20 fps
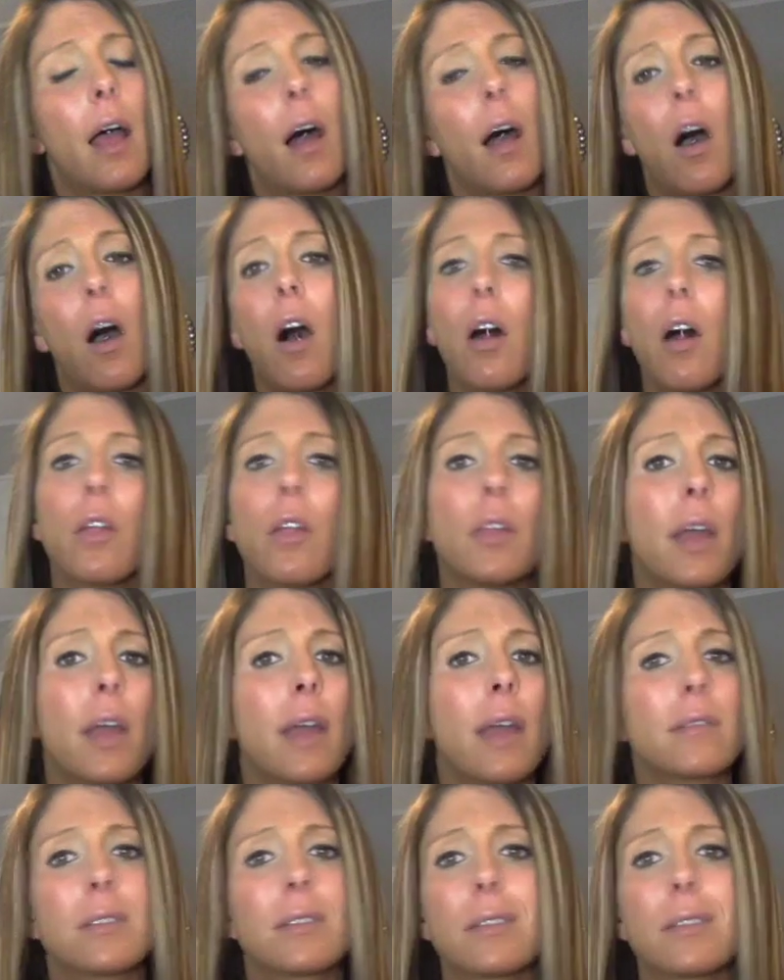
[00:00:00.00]
All of
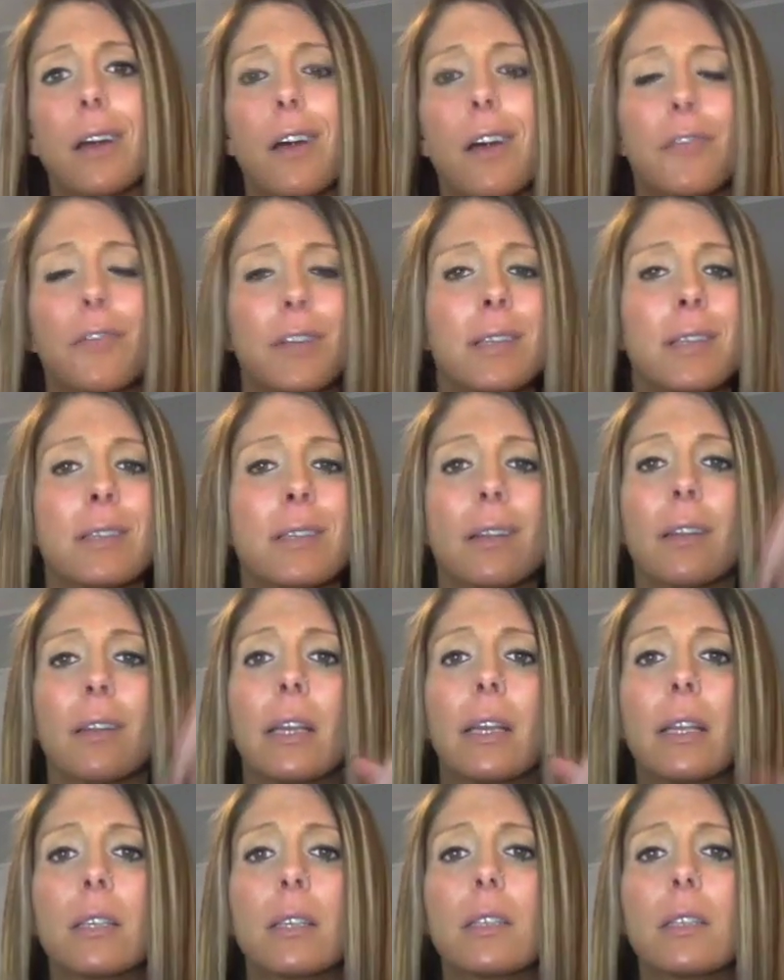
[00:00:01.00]
that stuff is
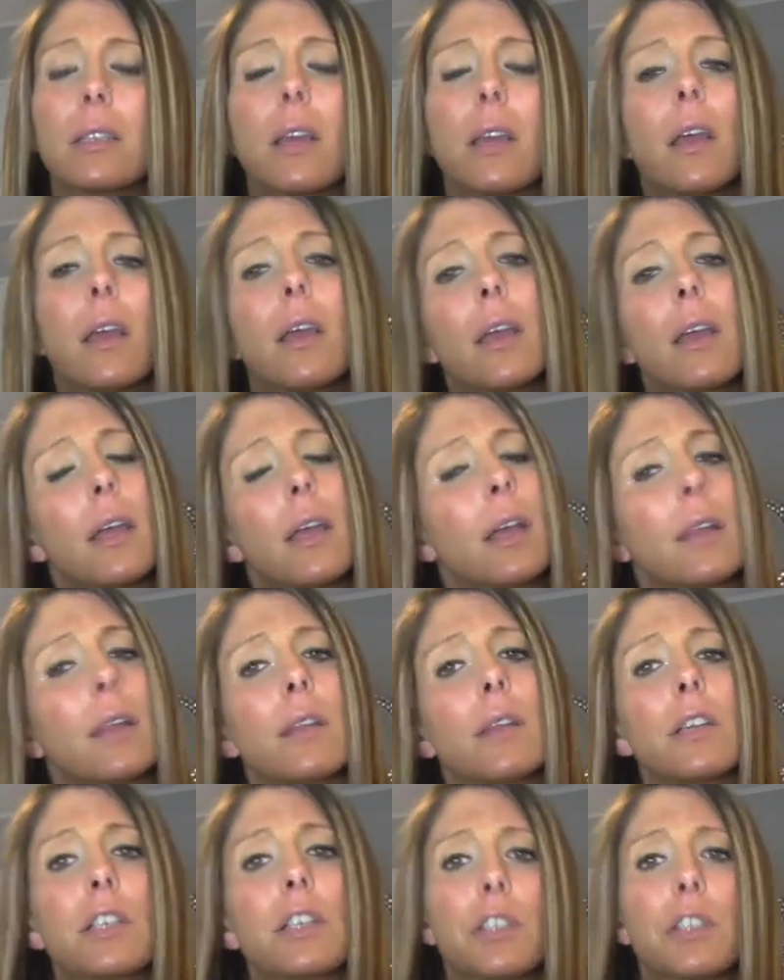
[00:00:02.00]
linked in the
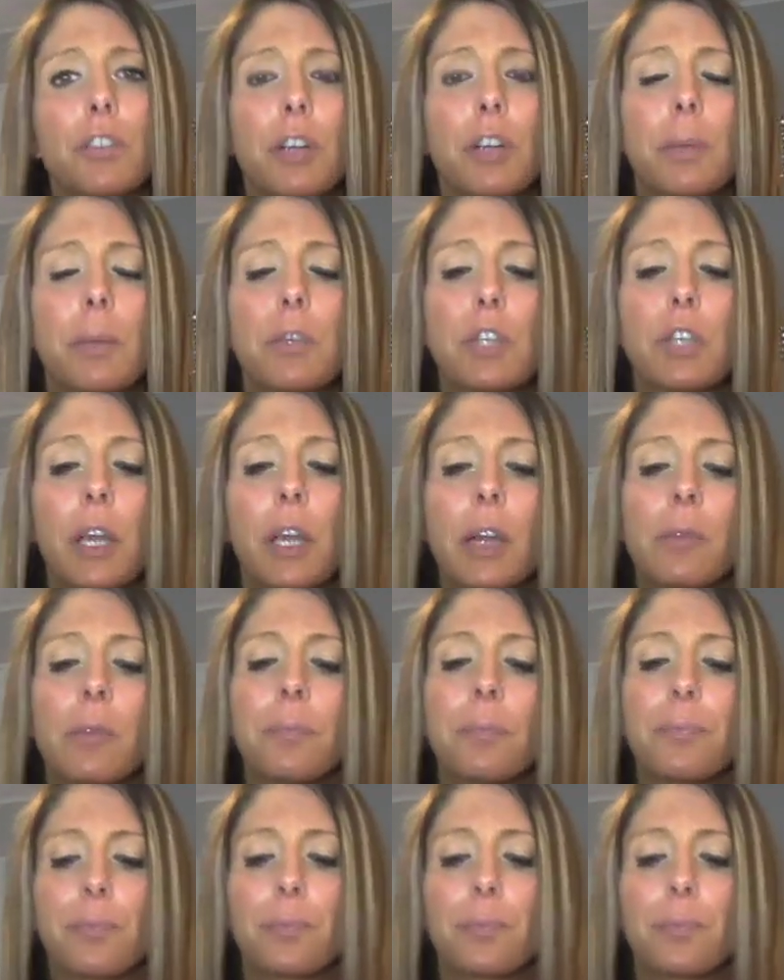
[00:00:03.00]
description.